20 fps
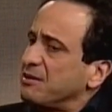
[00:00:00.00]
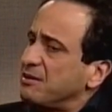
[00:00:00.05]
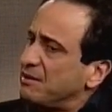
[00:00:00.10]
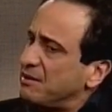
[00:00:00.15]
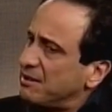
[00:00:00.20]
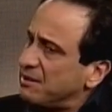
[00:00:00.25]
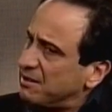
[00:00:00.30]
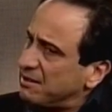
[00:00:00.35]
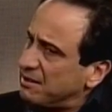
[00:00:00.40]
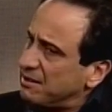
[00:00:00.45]

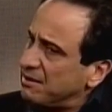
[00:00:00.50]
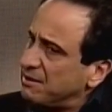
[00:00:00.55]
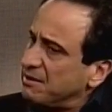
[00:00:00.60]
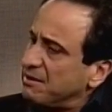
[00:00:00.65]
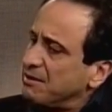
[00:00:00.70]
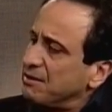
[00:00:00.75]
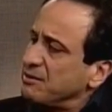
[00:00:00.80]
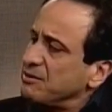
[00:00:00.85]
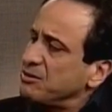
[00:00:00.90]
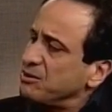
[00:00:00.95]

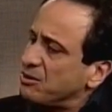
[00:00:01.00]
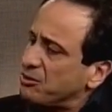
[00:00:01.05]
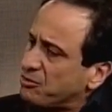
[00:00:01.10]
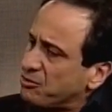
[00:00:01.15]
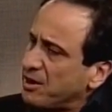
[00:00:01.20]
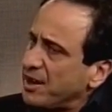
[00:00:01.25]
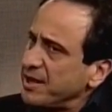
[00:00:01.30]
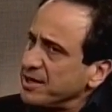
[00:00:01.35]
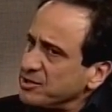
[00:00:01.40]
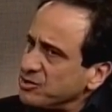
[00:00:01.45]
uh, you're
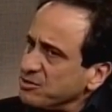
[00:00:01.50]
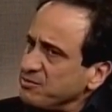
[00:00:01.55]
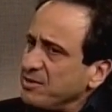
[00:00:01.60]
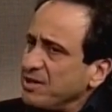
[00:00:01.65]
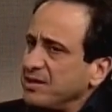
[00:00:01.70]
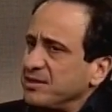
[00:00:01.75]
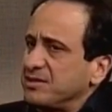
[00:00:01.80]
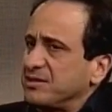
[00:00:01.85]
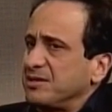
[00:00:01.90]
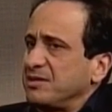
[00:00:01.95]
right to
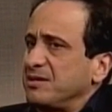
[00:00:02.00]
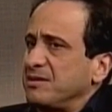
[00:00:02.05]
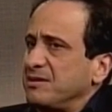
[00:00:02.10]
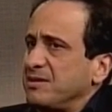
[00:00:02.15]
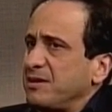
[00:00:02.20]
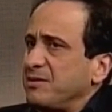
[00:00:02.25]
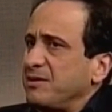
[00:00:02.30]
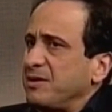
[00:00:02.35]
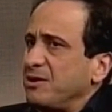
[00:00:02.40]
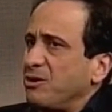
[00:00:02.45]
mention
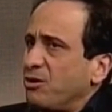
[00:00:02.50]
that the